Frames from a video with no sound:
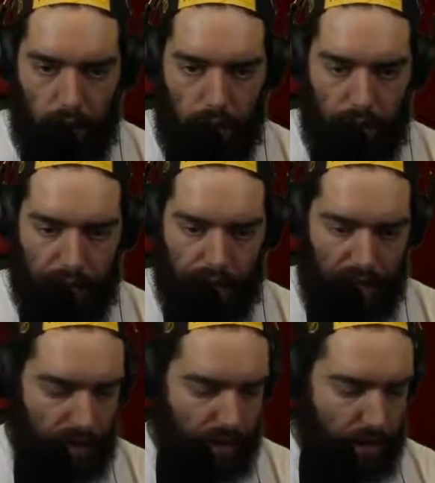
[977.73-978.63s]
We got a
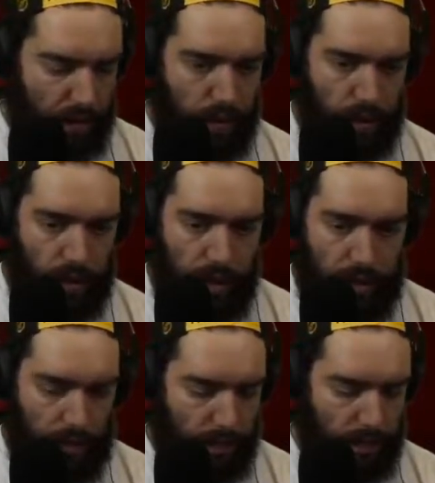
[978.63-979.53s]
healing potion
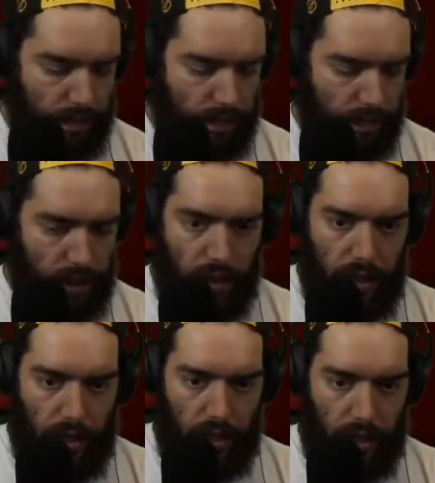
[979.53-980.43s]
there.
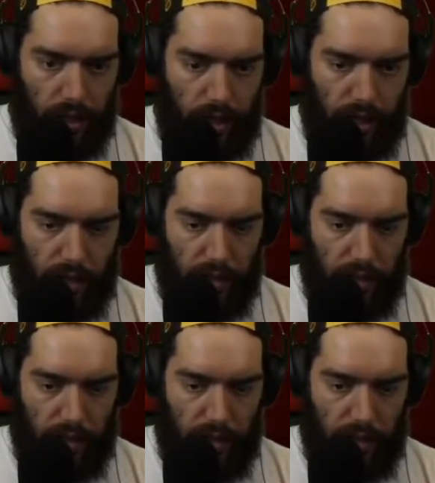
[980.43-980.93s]
Alright,